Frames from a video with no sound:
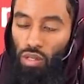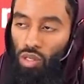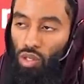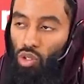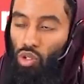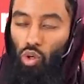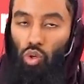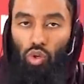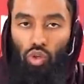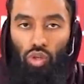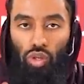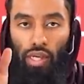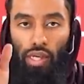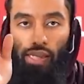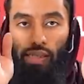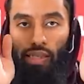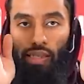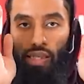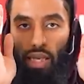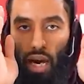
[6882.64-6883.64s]
Due to
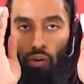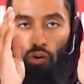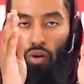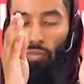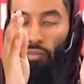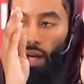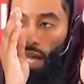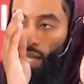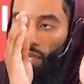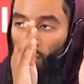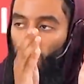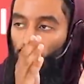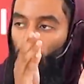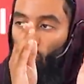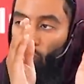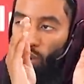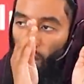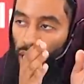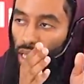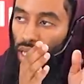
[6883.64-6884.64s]
this narrow-minded
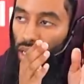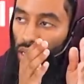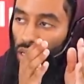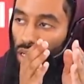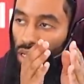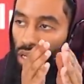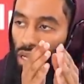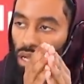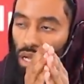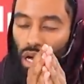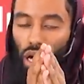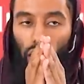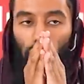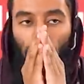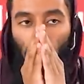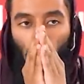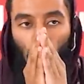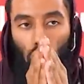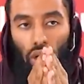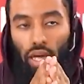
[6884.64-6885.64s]
way
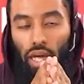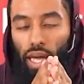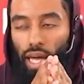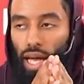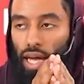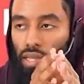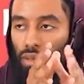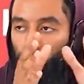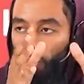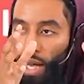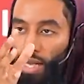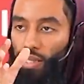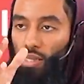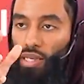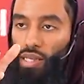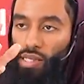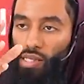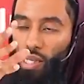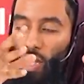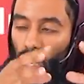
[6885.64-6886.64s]
of looking at
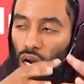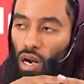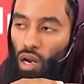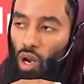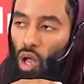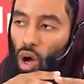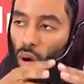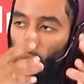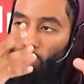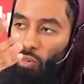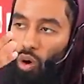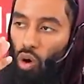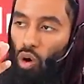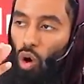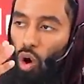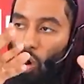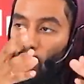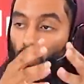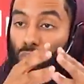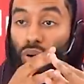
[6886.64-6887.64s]
matters that are a lot more
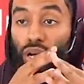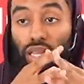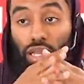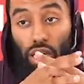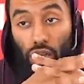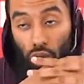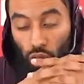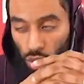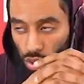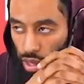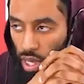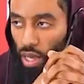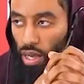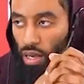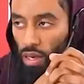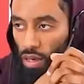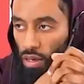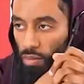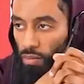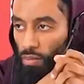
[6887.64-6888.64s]
open than you
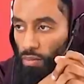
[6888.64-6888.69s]
think.